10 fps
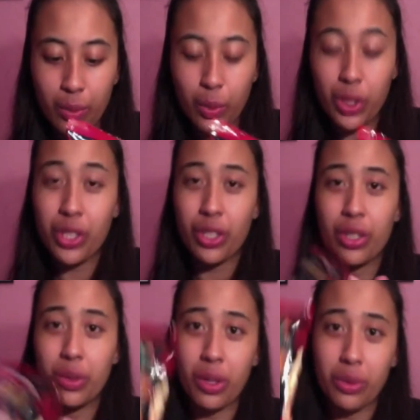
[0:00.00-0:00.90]
wish I
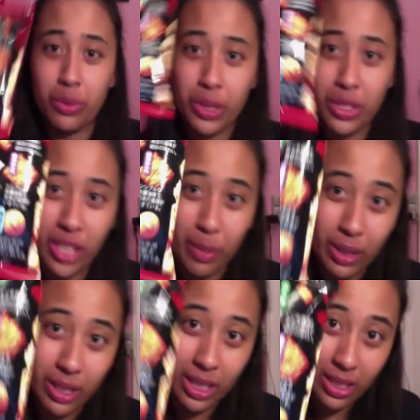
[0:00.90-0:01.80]
knew how to read
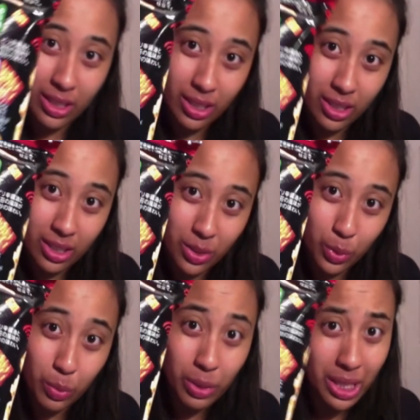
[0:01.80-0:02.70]
Japanese because it would
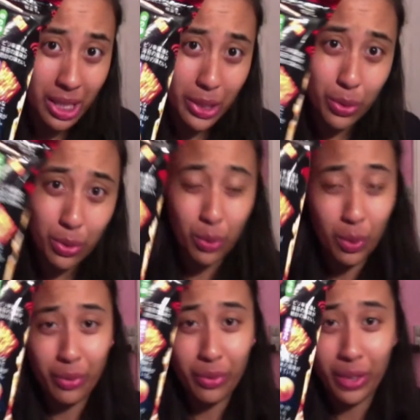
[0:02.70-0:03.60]
be nice to know what
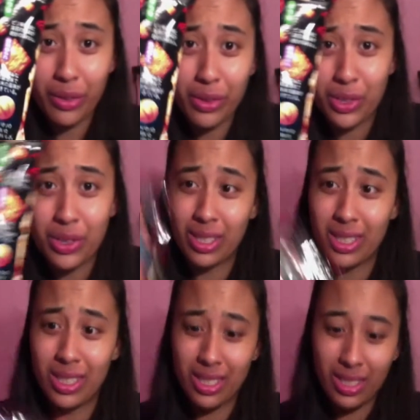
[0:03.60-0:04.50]
flavors it
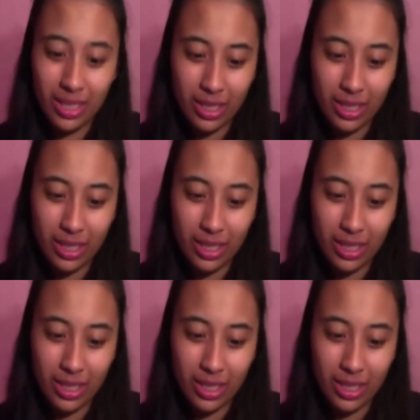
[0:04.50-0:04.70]
is.